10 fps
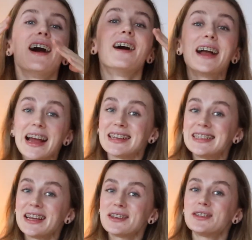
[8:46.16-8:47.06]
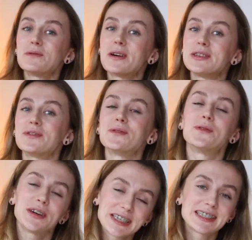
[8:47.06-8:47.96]
Okay guys, thank you so much for
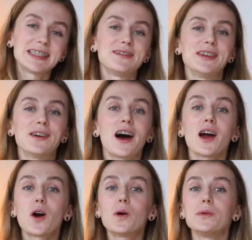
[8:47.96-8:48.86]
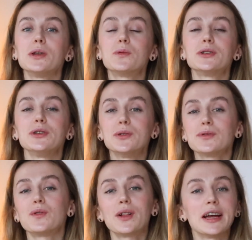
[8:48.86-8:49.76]
watching this video. I hope it was
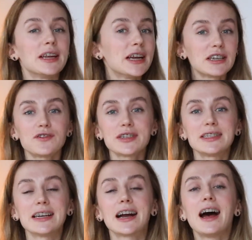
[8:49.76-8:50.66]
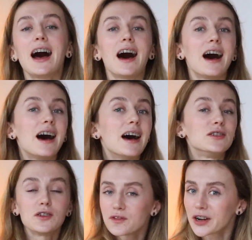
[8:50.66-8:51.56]
useful and interesting. Uh,
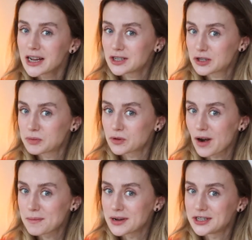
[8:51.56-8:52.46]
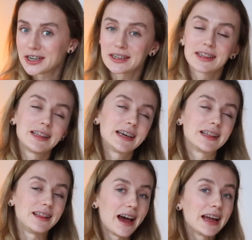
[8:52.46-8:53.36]
don't forget to subscribe my channel,
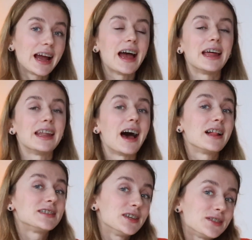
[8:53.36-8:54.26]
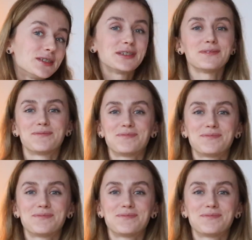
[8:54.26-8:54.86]
click like, and I'll see you soon.